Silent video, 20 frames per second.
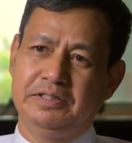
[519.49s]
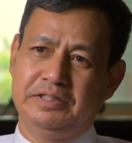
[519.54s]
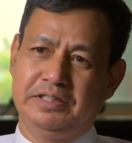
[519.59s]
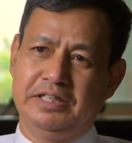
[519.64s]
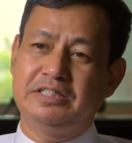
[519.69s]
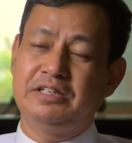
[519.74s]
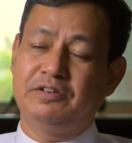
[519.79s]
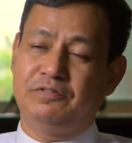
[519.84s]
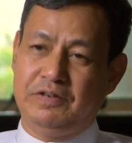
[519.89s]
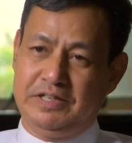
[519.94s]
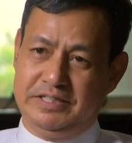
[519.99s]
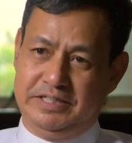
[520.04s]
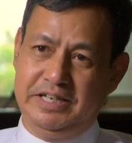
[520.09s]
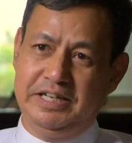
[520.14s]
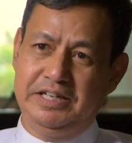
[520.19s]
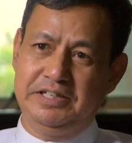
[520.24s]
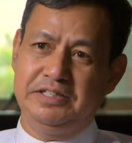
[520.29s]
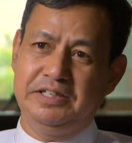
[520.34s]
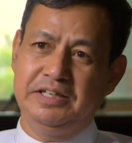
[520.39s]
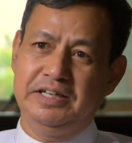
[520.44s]
That's the first
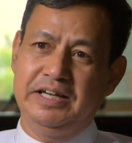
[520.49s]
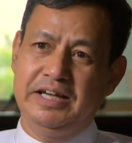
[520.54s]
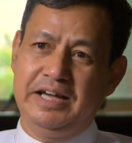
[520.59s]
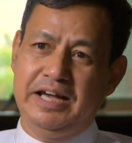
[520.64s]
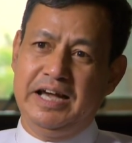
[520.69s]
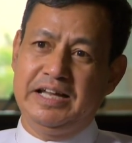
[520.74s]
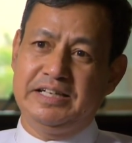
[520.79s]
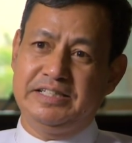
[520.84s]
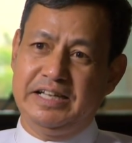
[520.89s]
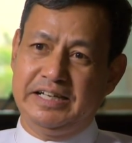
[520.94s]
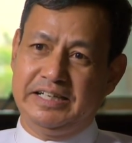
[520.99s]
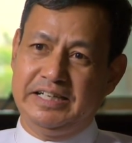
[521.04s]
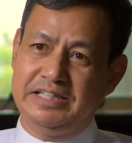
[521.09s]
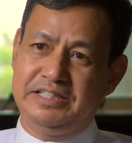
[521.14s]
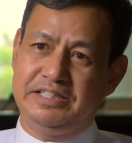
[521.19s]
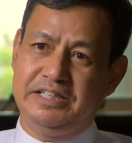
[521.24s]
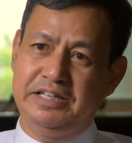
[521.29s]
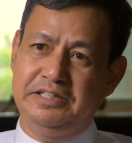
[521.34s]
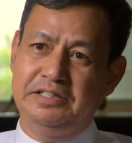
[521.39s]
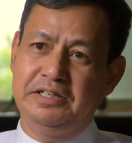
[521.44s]
stage. And second
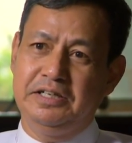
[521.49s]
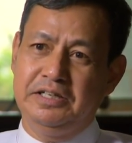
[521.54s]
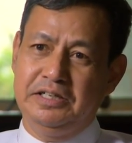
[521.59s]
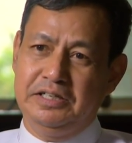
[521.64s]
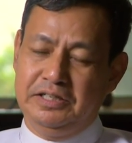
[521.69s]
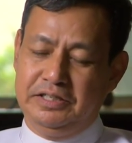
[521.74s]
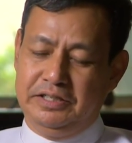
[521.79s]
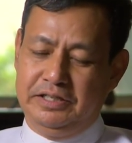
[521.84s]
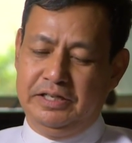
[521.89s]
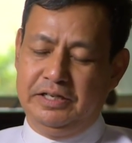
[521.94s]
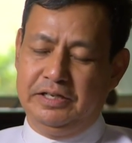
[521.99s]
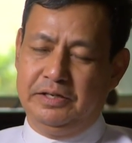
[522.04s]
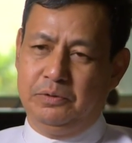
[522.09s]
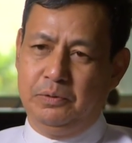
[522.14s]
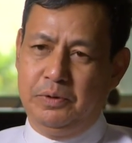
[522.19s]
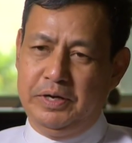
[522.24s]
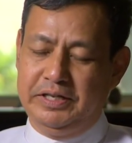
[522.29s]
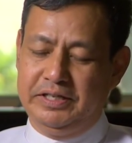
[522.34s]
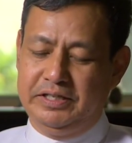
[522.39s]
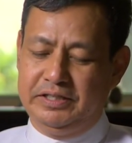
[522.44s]
stage, the,
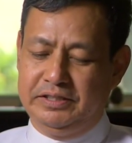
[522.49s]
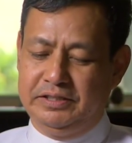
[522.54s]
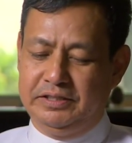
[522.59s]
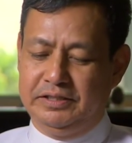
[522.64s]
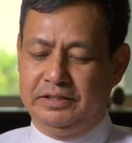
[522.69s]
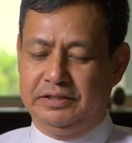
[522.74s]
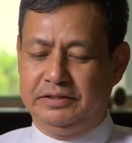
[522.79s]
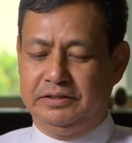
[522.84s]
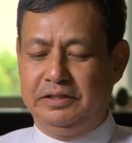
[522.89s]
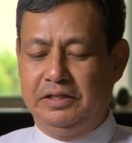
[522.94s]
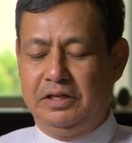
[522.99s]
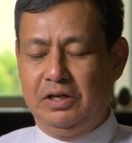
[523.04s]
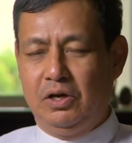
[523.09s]
when the